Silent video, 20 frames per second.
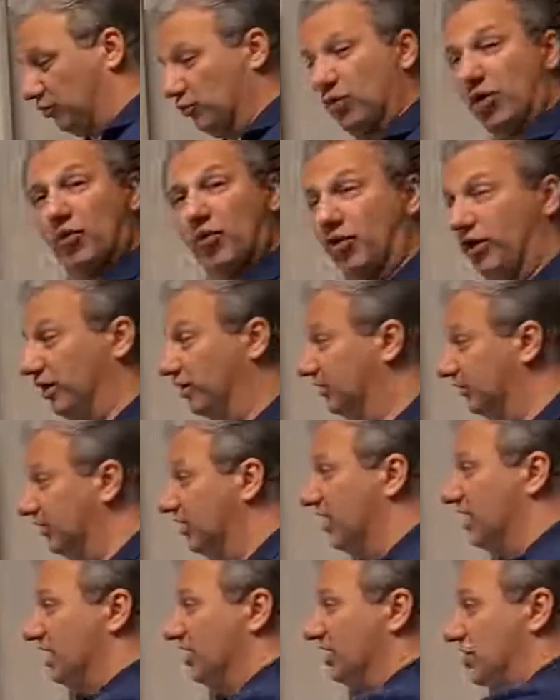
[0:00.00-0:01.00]
will work.
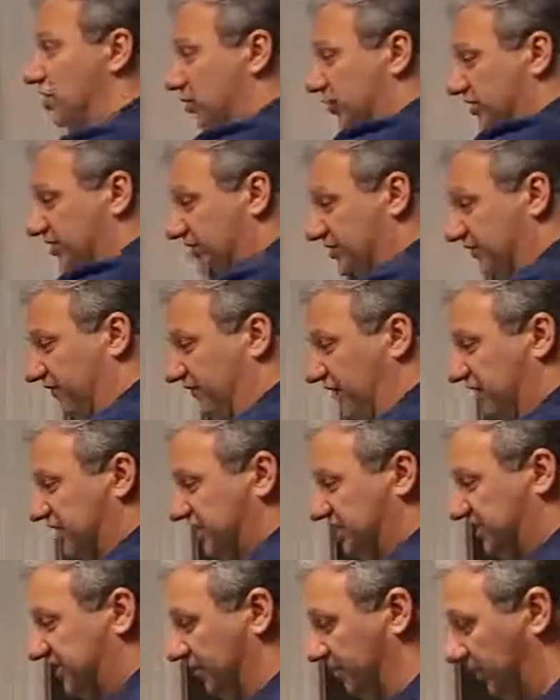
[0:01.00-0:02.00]
Notice they're very
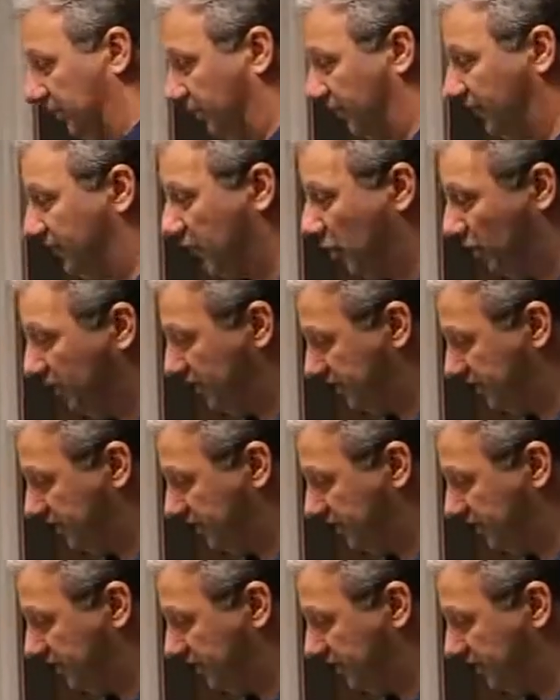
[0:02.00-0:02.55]
similar. The only